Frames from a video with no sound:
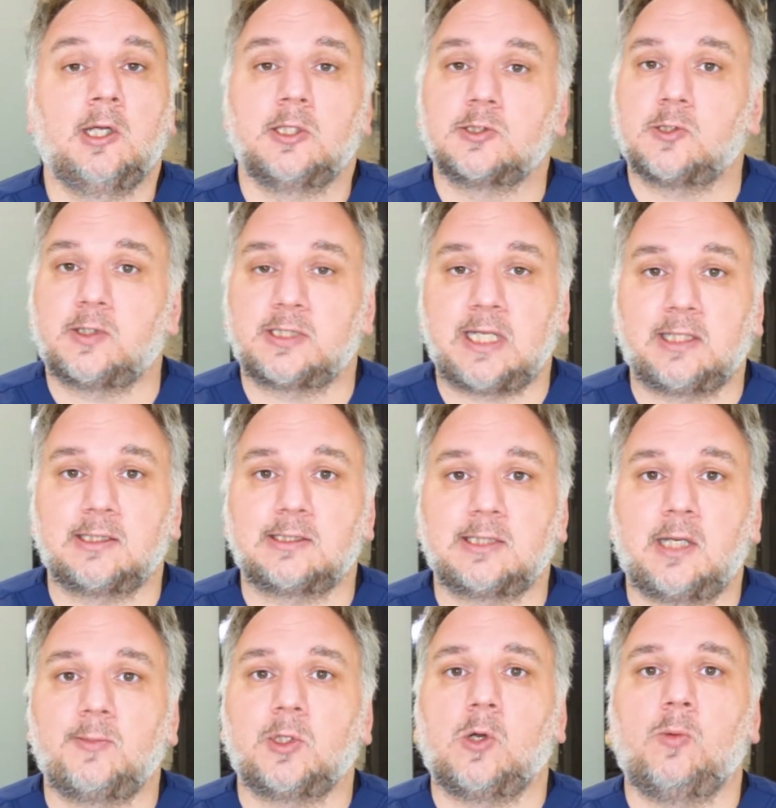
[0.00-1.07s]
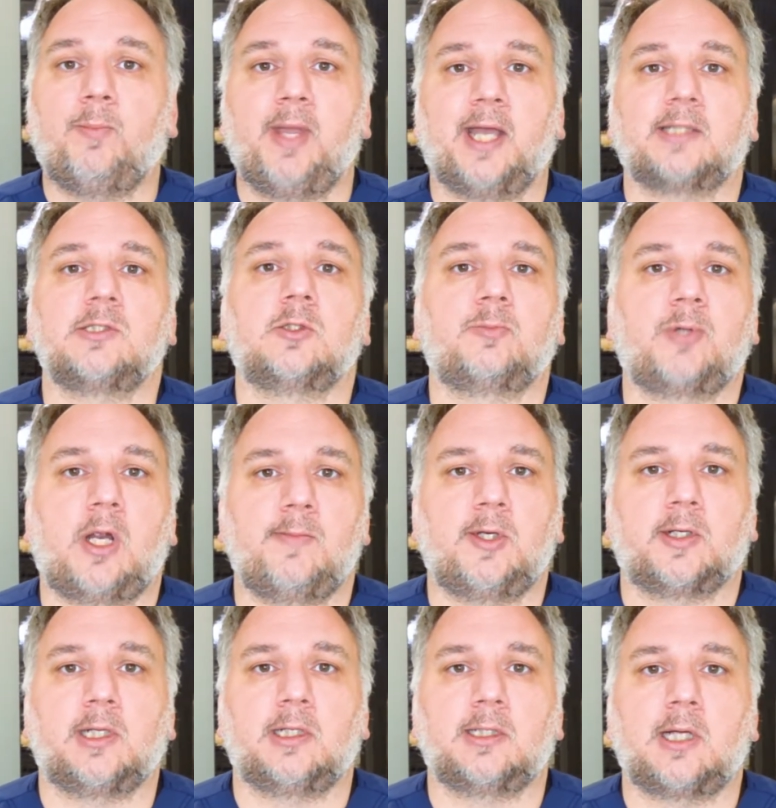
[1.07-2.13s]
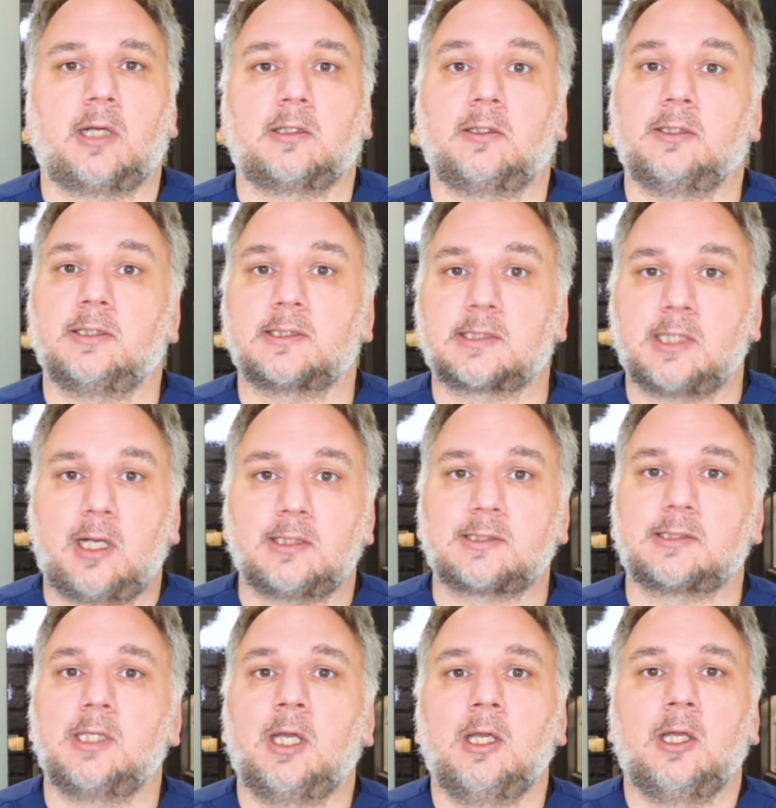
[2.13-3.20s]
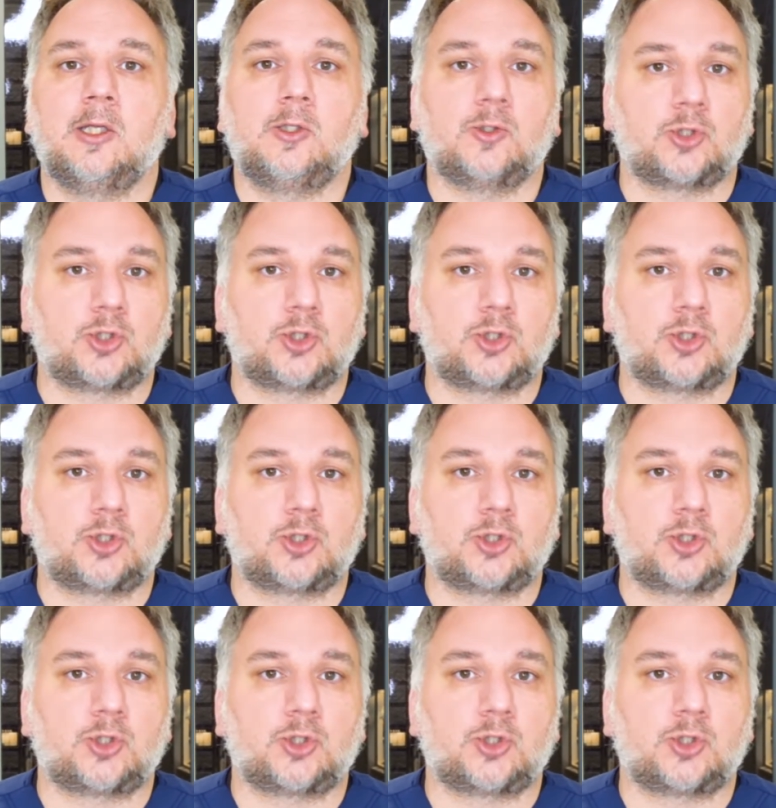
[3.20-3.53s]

So take the time to go back to your primary care doctor and discuss your